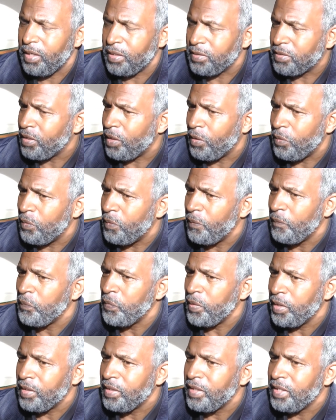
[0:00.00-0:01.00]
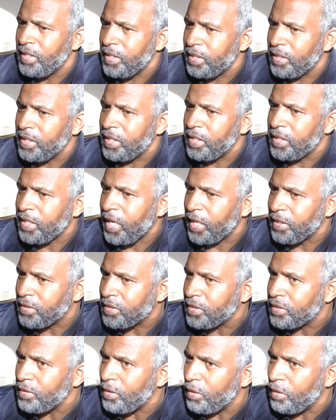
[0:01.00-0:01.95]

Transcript: So that